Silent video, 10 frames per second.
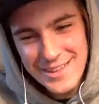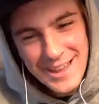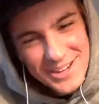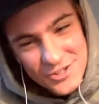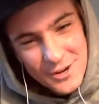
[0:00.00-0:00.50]

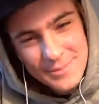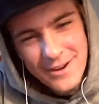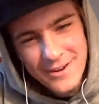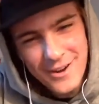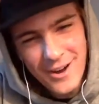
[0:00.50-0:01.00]
that trip
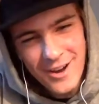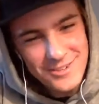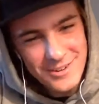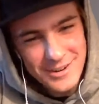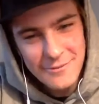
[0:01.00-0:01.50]
down in Oz
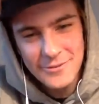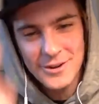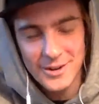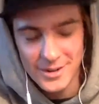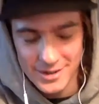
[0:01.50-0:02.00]
right now
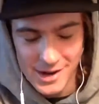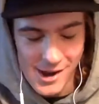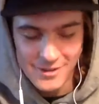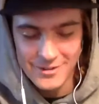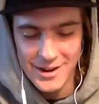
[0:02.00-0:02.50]
for
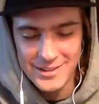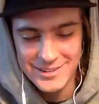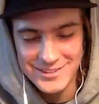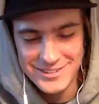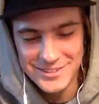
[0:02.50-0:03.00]
Kyle, right? That's so